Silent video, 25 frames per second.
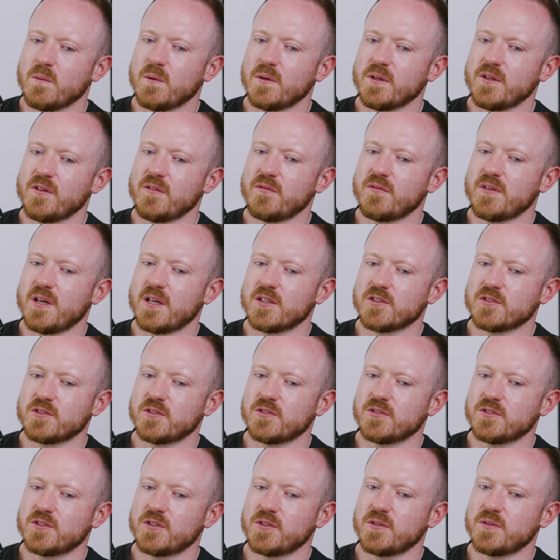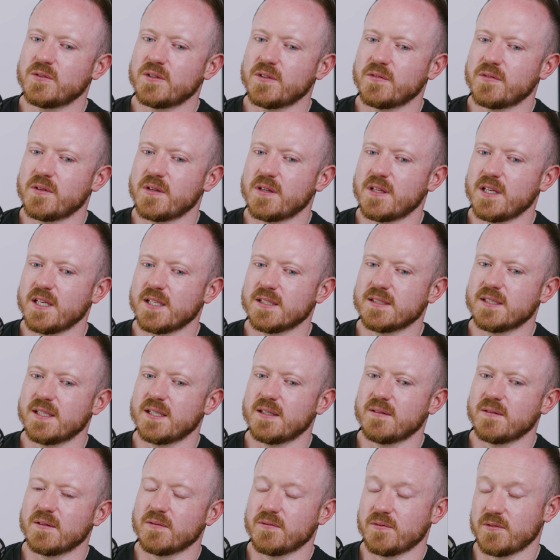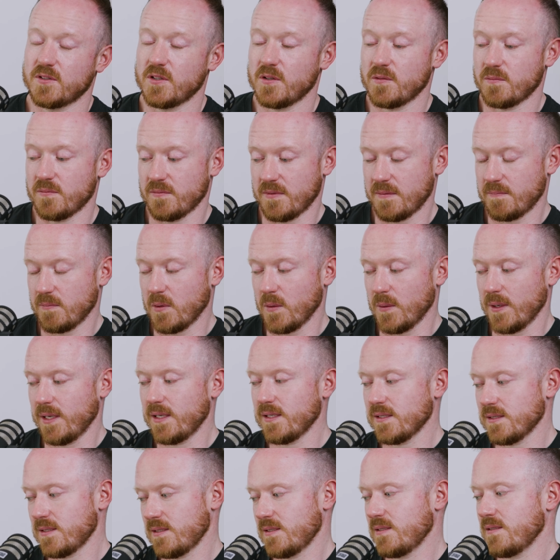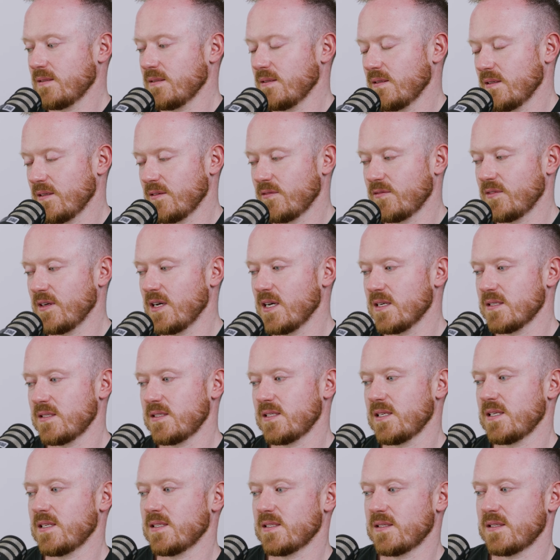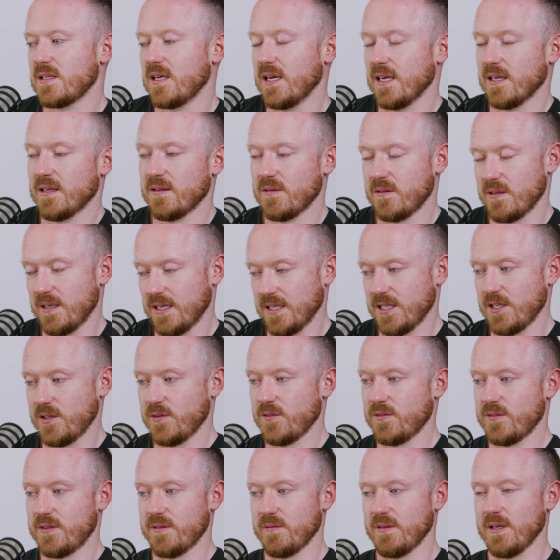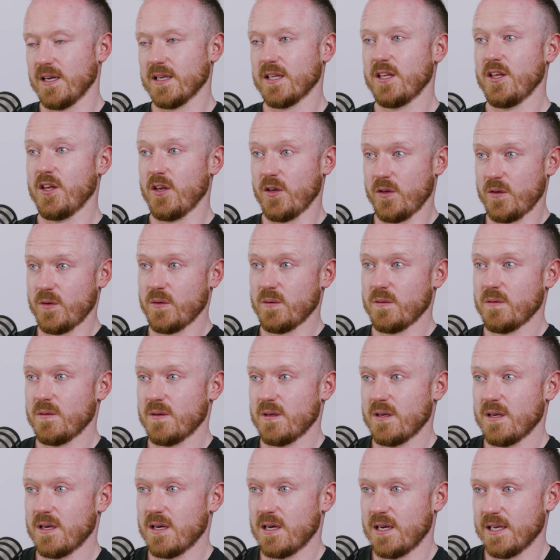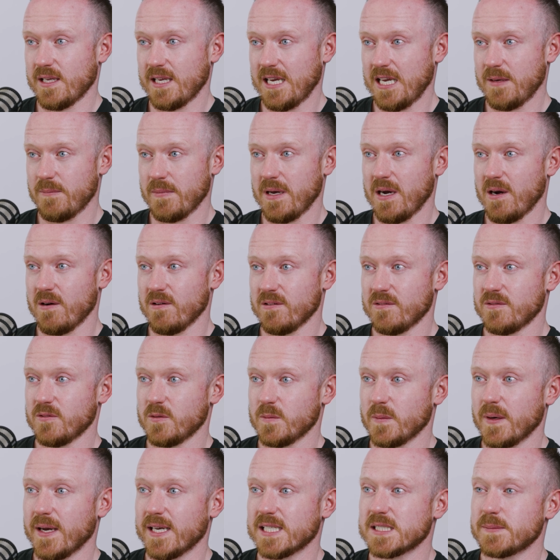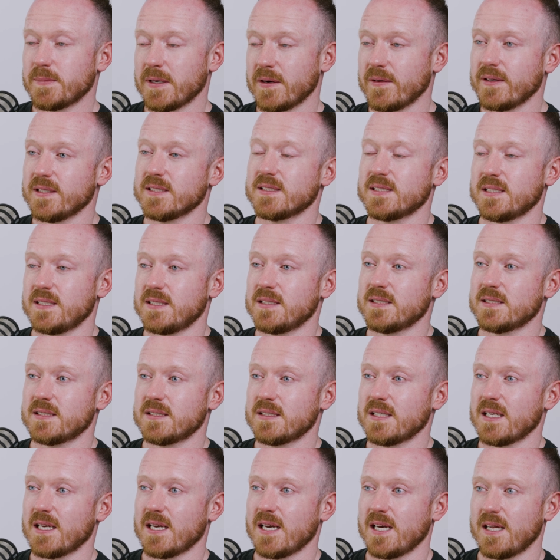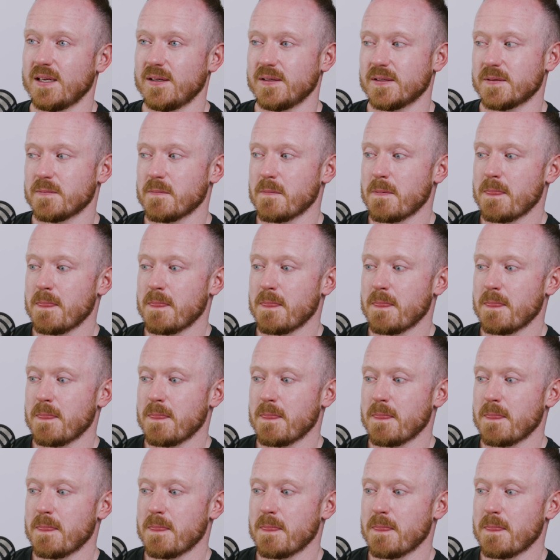Well, you touched on two different things here. Well, 2 points. The first is like you, I came out of all my experiences, and